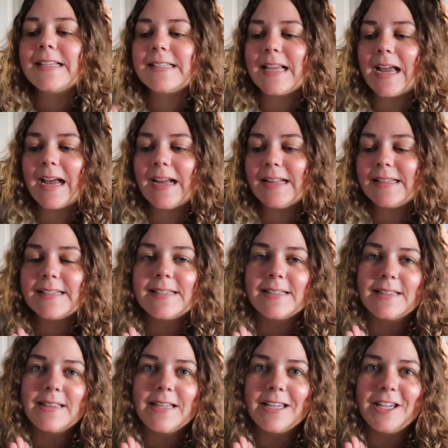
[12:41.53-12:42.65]
sans
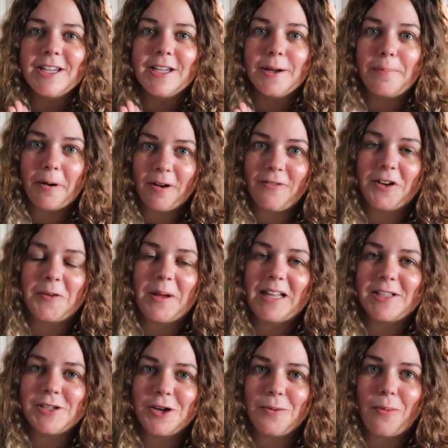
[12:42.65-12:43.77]
the Perfect
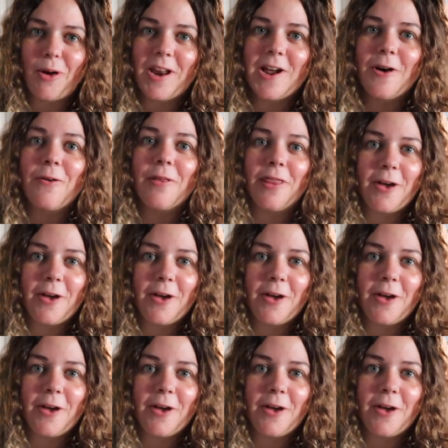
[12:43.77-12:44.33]
Pants 2.0.